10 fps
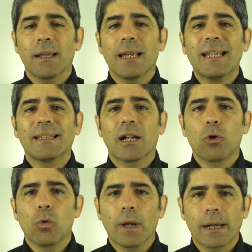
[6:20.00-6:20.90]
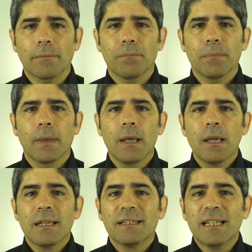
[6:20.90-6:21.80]
If you have no other eye
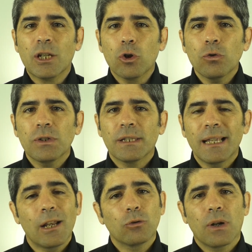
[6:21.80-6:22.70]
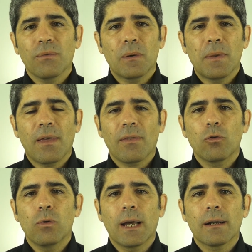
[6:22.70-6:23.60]
disease, your chances of seeing
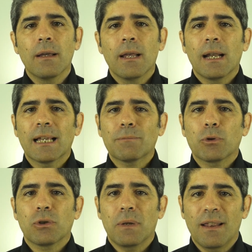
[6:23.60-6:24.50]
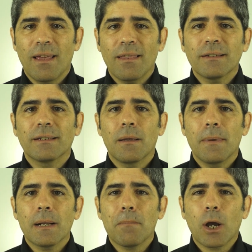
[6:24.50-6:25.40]
better after the operation are very
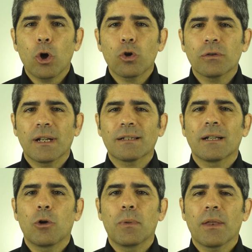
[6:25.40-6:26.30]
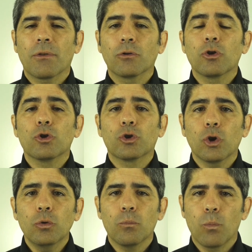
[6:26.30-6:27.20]
good. But you may
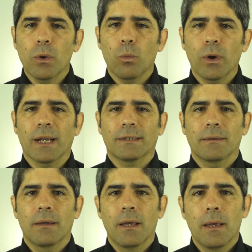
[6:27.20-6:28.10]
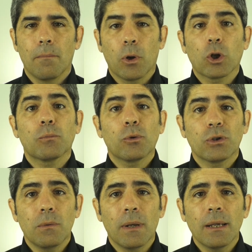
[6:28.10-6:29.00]
still need glasses for reading or
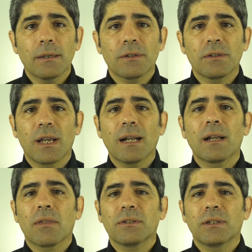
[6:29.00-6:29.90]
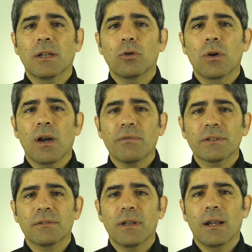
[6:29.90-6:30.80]
driving at night.
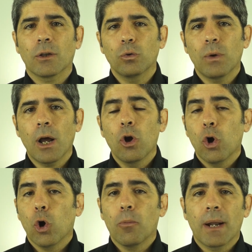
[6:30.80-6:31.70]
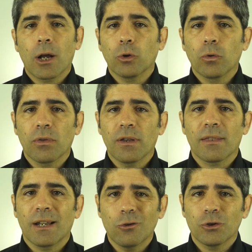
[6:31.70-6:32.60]
There are several types of cataract
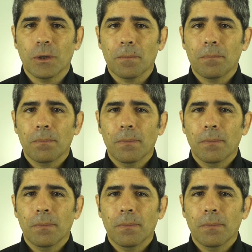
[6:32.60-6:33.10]
surgery.